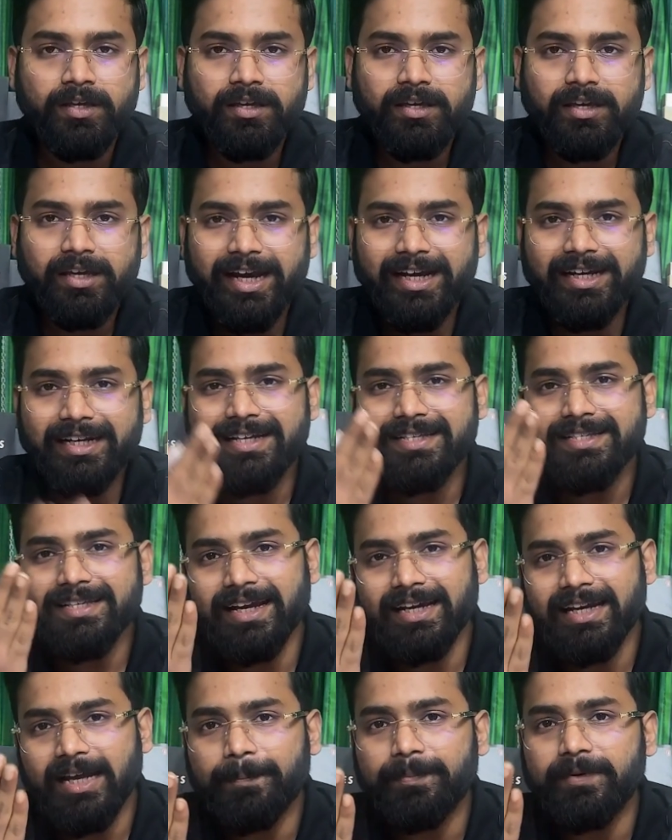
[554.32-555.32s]
It has
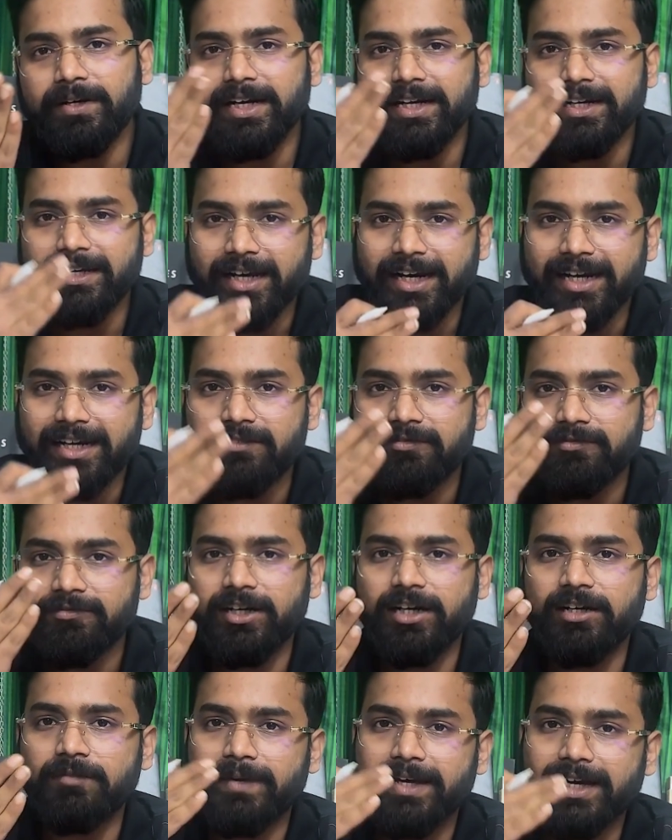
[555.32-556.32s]
adapted a
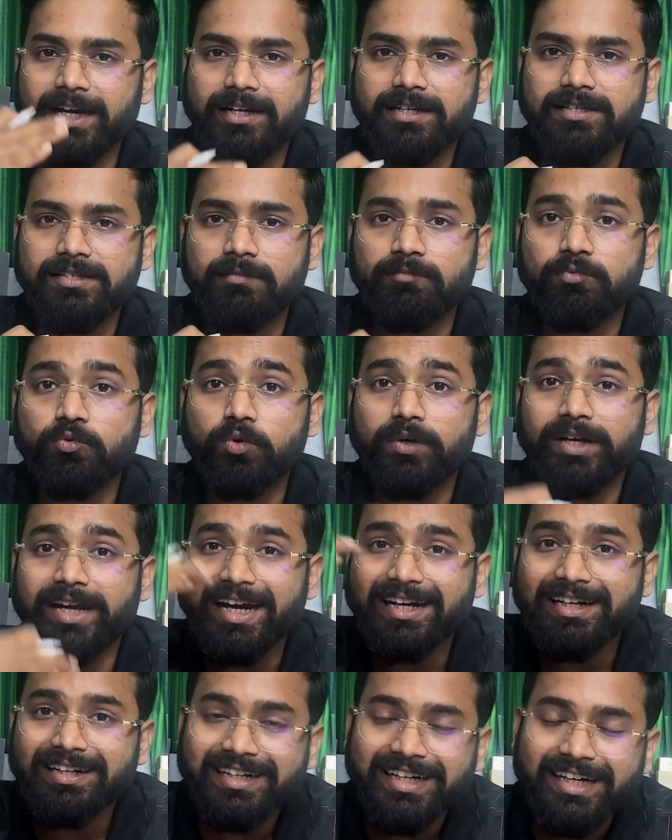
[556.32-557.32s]
different mechanism to
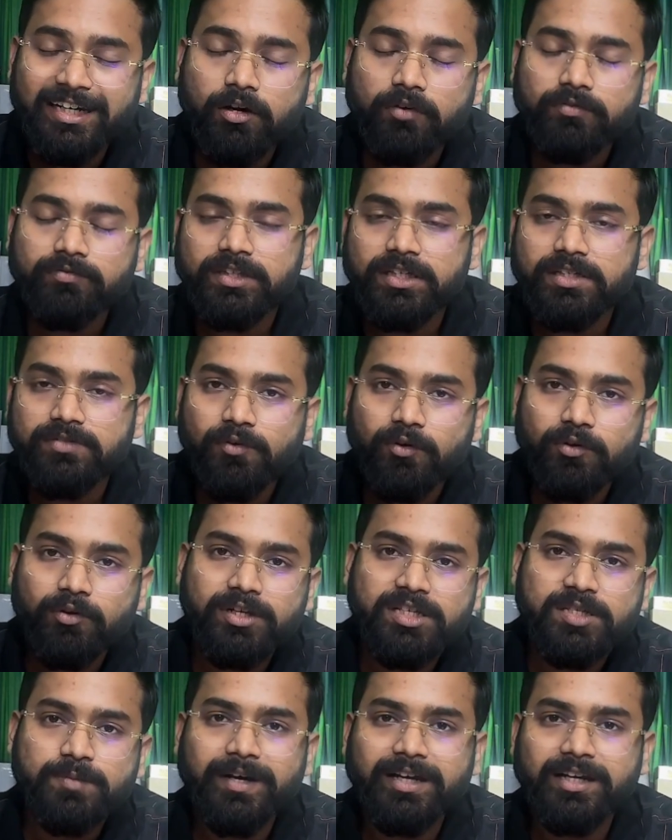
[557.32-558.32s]
get rid of this
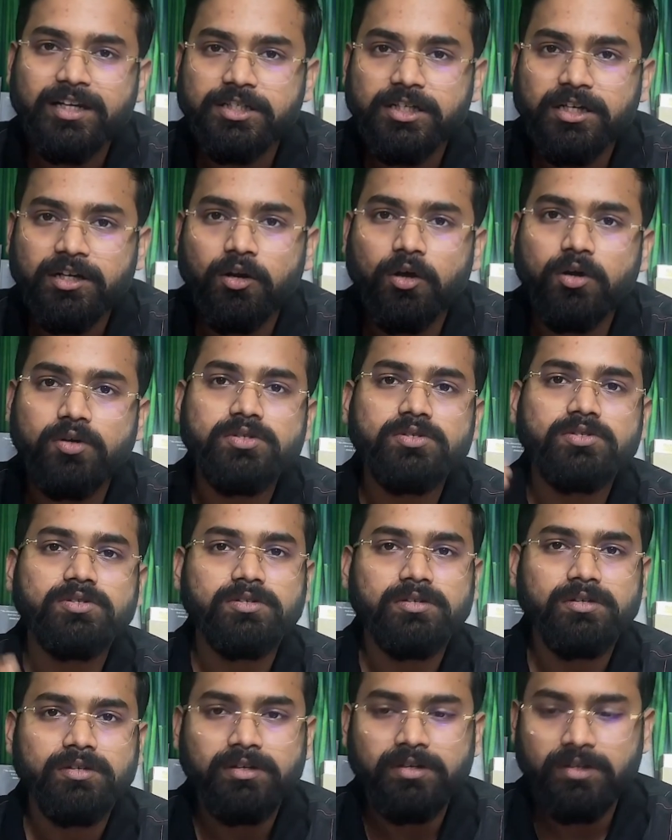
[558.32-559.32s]
photorespiration
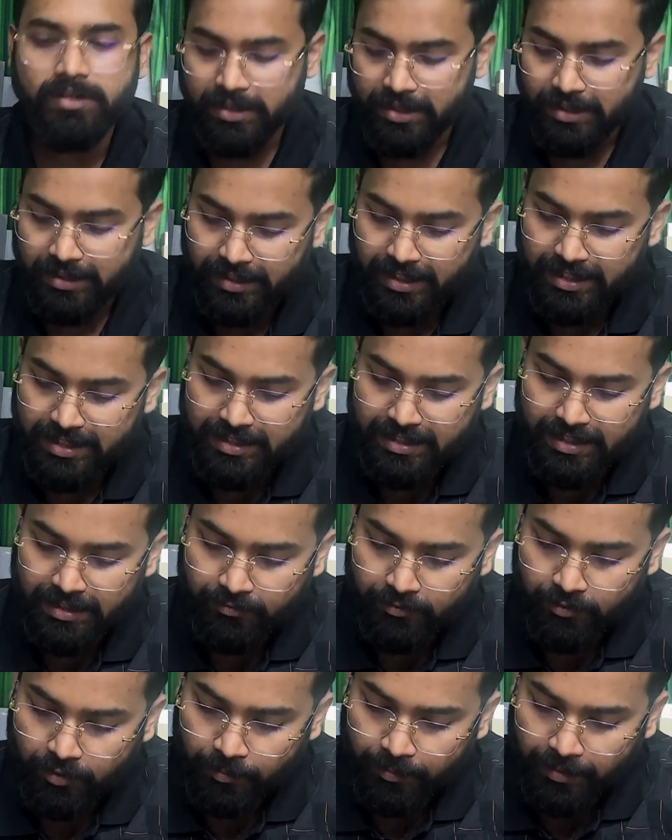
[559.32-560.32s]
loss. This
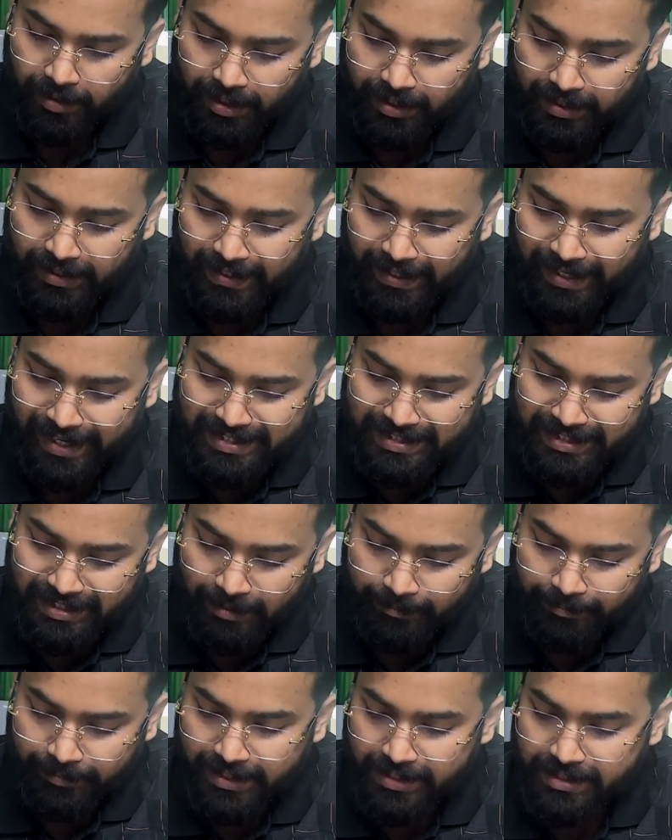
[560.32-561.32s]
C4 plant has
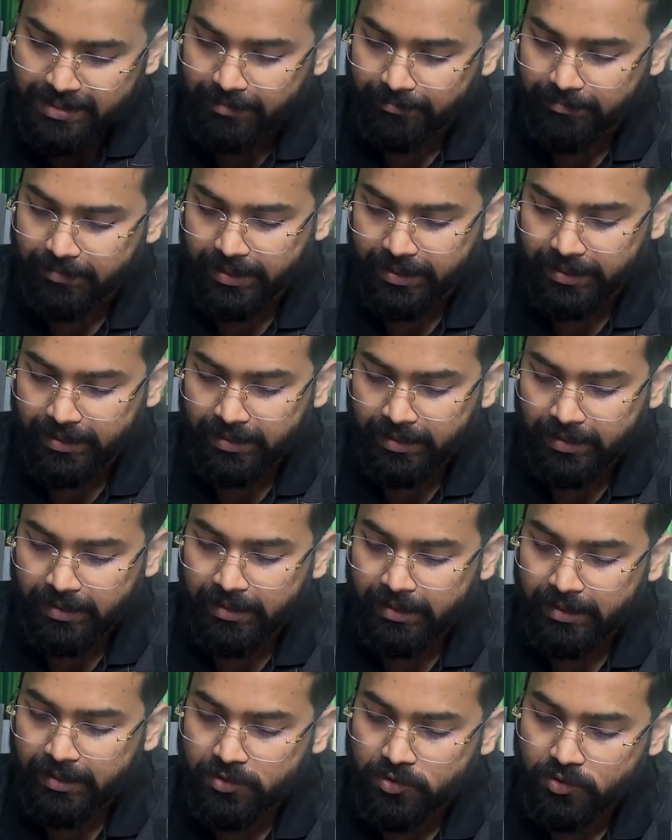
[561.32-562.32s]
adapted something
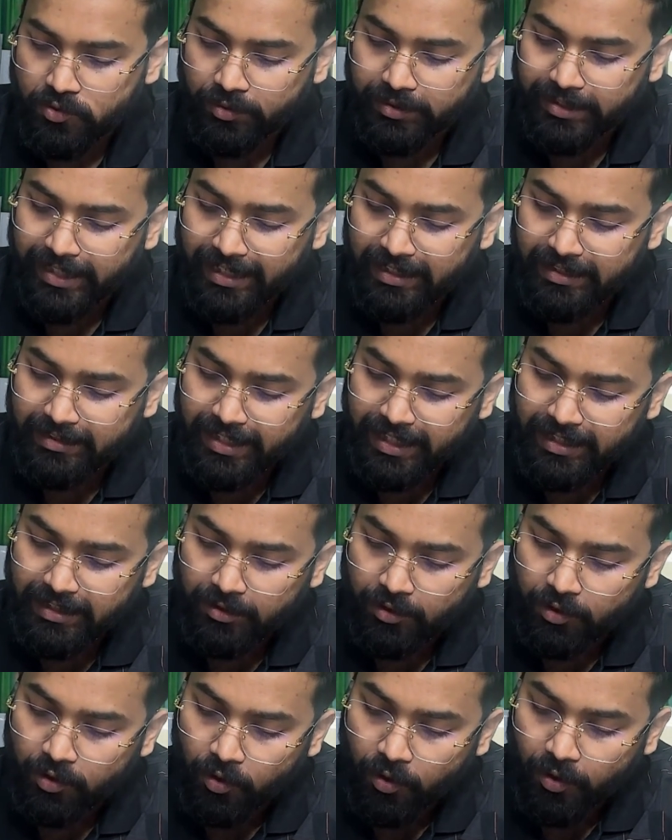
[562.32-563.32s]
so that
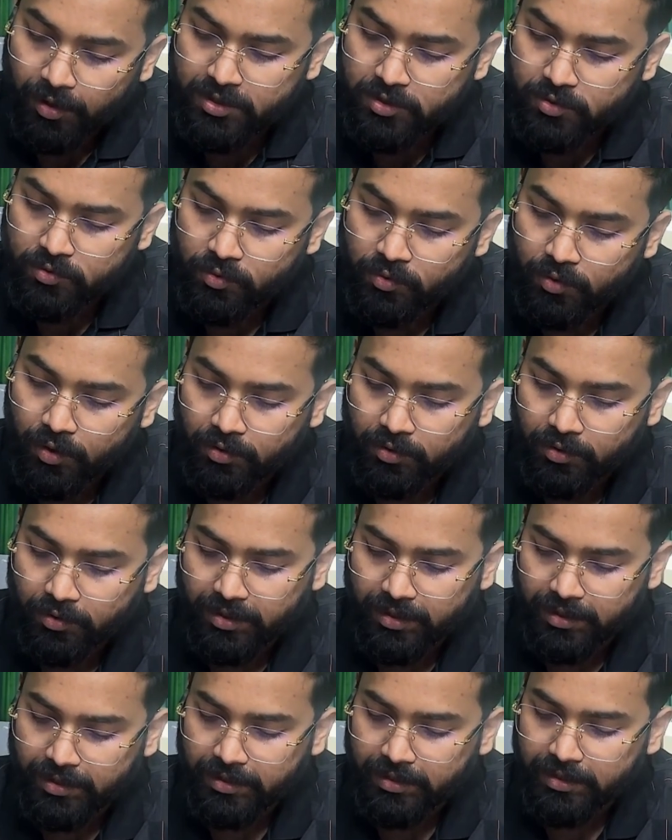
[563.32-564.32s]
loss do not
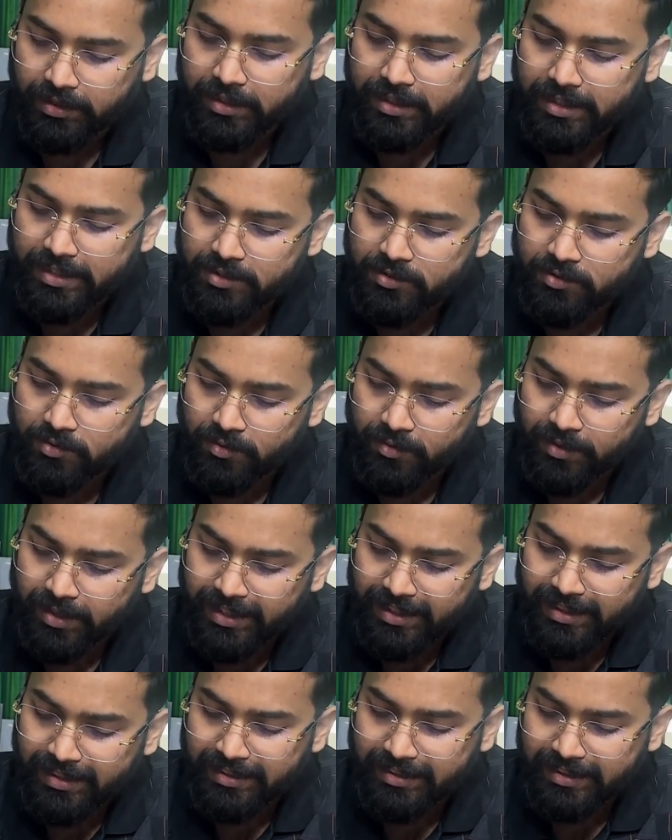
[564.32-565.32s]
occur. So
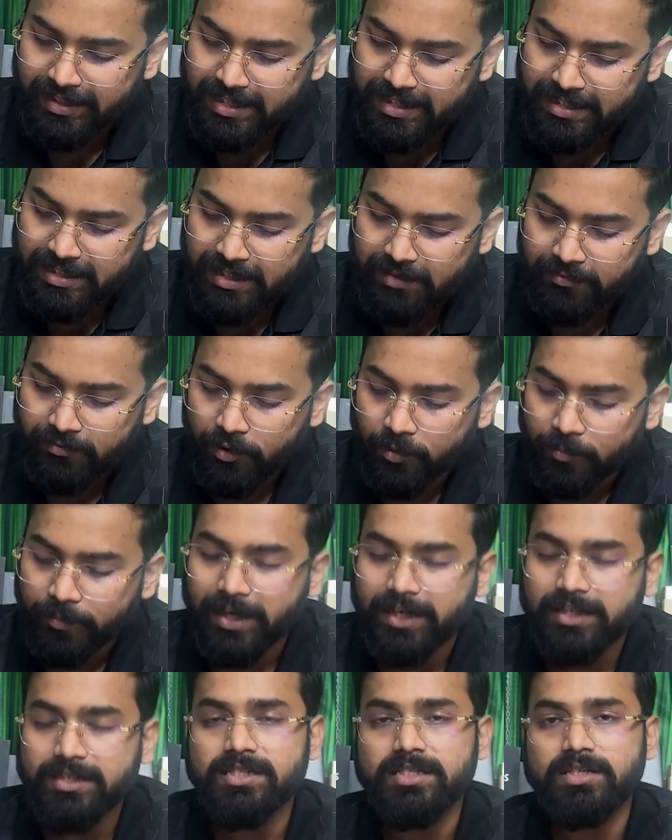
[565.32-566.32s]
in this C4
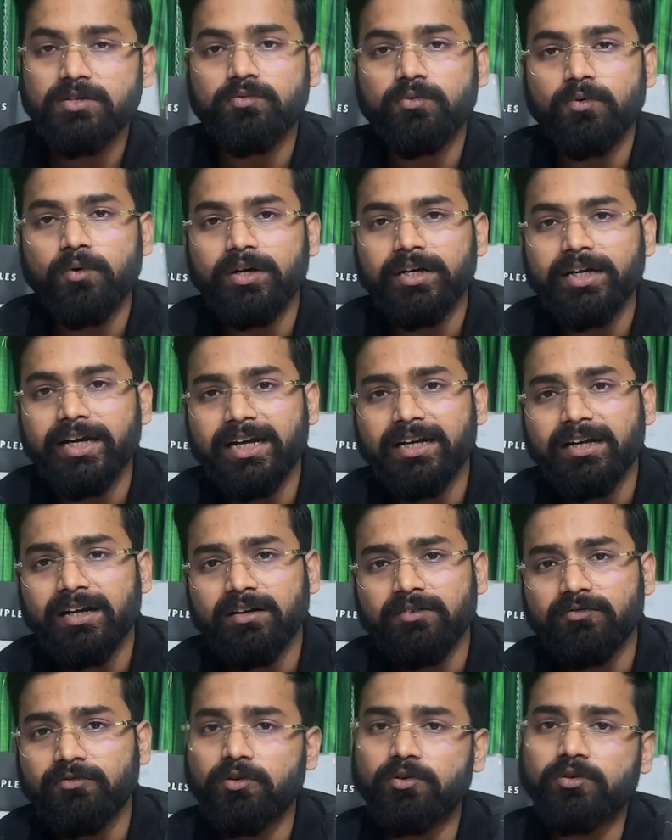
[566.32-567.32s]
plant, you won't get
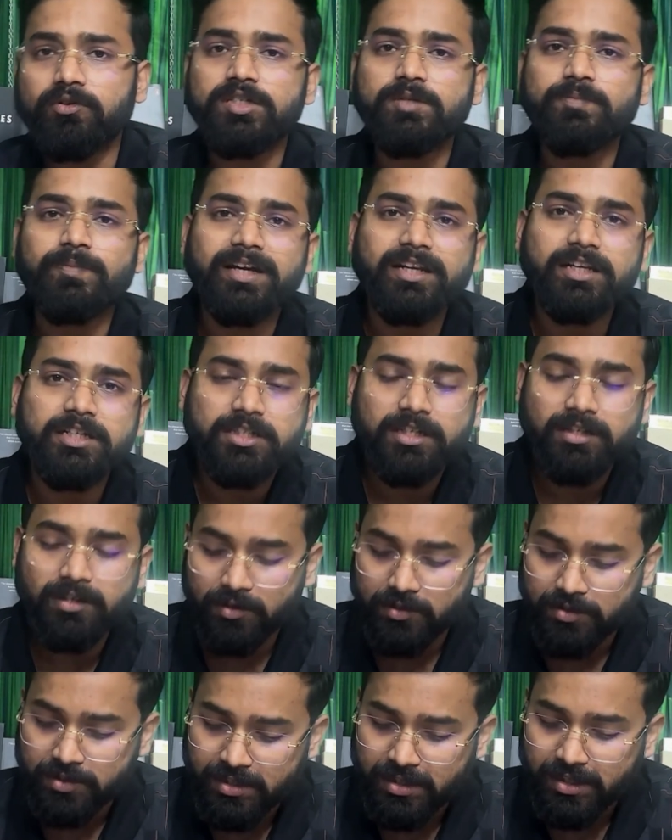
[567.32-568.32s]
photorespiration
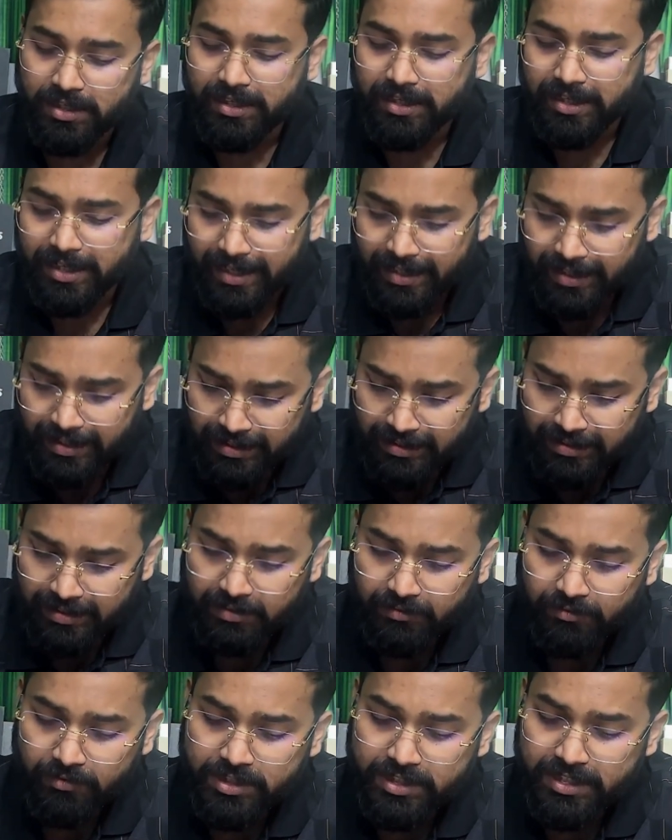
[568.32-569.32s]
loss. The
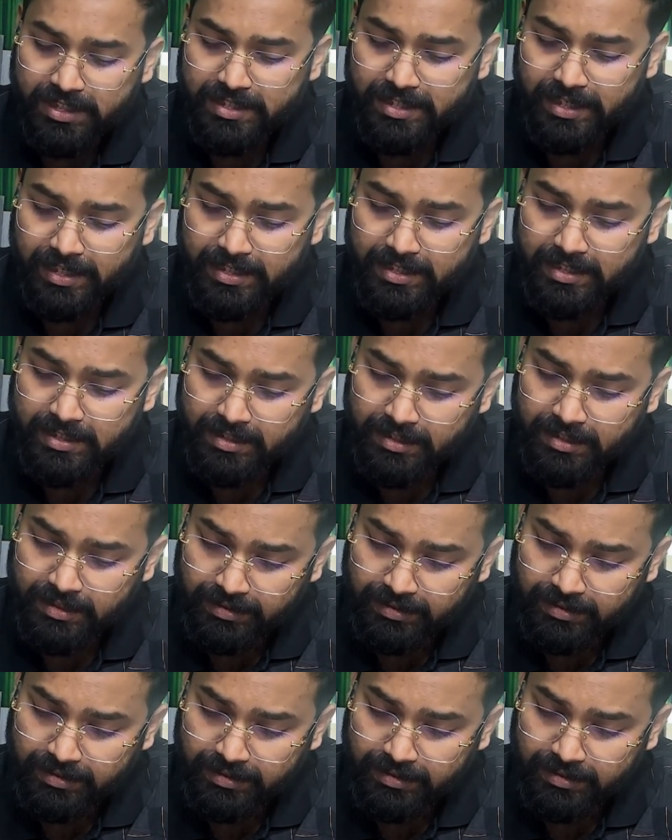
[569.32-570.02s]
question says,